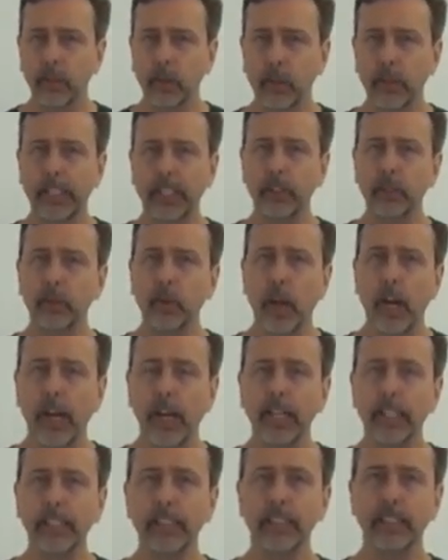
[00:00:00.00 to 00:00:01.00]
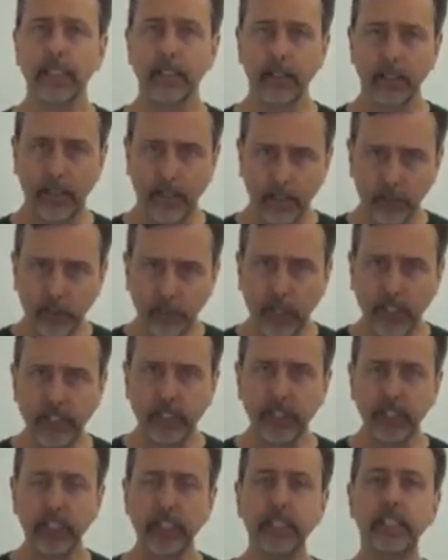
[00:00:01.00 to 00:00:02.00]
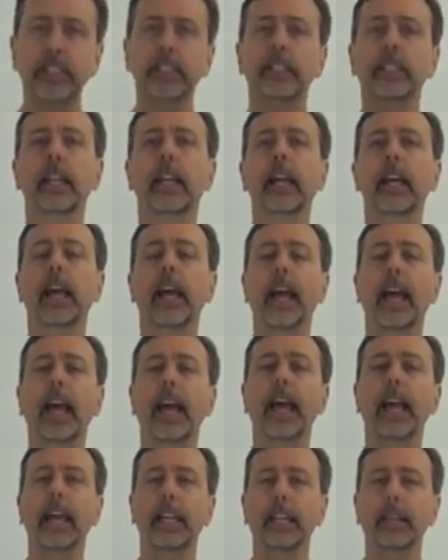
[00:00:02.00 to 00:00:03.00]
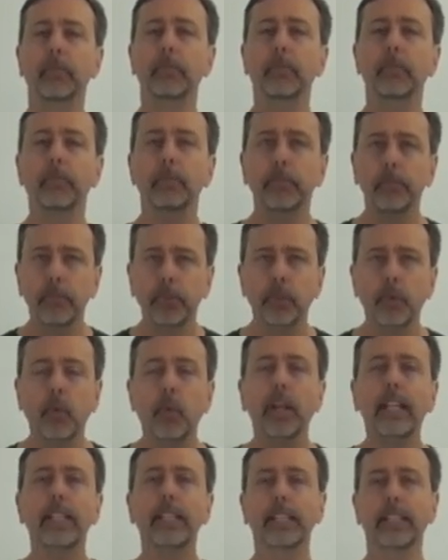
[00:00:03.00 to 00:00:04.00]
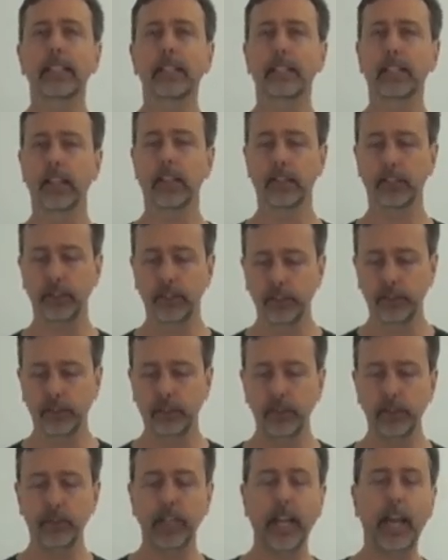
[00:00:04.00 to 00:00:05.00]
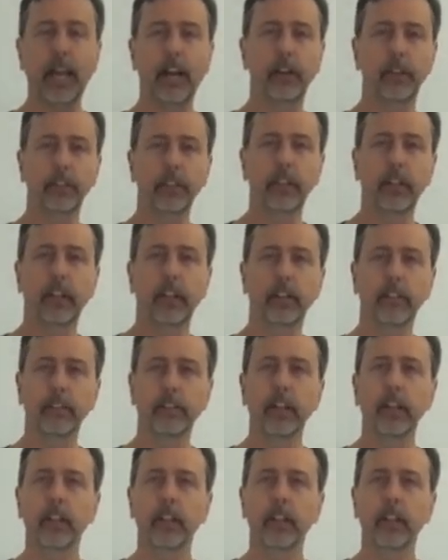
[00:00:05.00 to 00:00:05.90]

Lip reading: It's actually a large auger in the center that slowly grinds, crushes,